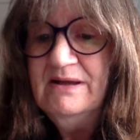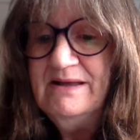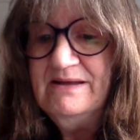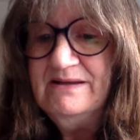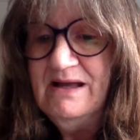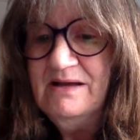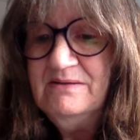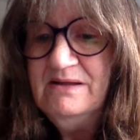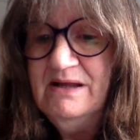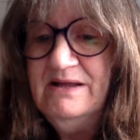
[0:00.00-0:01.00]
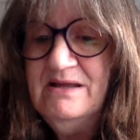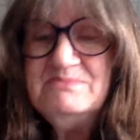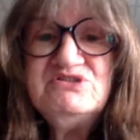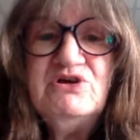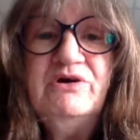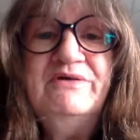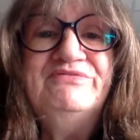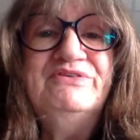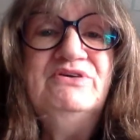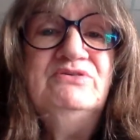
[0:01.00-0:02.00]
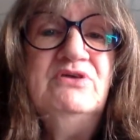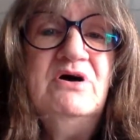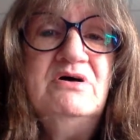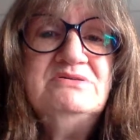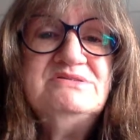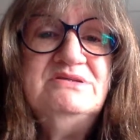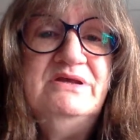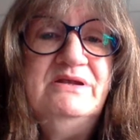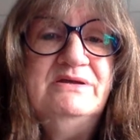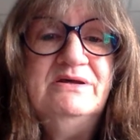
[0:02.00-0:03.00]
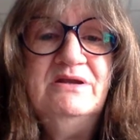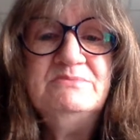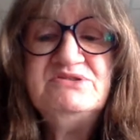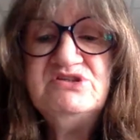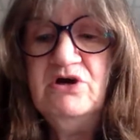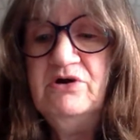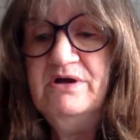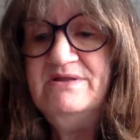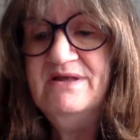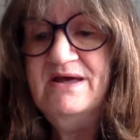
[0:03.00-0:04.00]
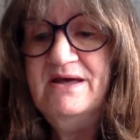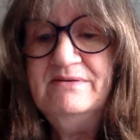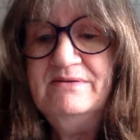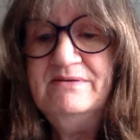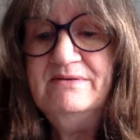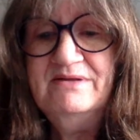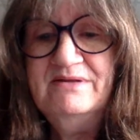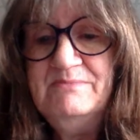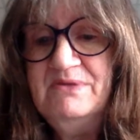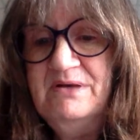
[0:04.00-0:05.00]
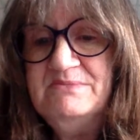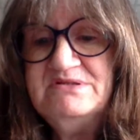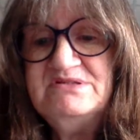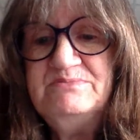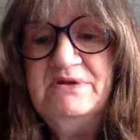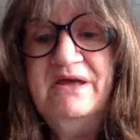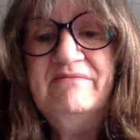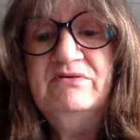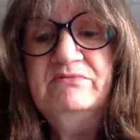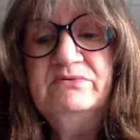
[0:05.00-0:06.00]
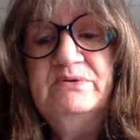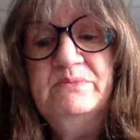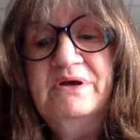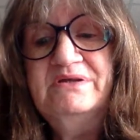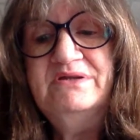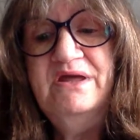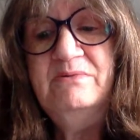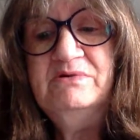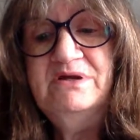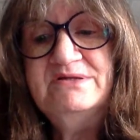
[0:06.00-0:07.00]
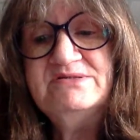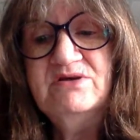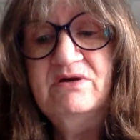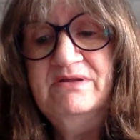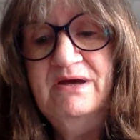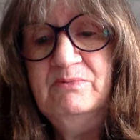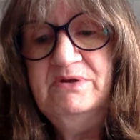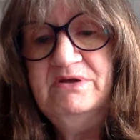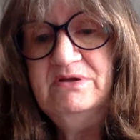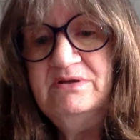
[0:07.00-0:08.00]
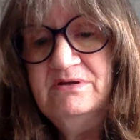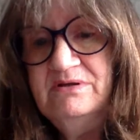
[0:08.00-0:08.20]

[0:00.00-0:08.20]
And I am sorry for your loss, Lena, and I'm sorry that I must have been having a really bad day when I saw that one.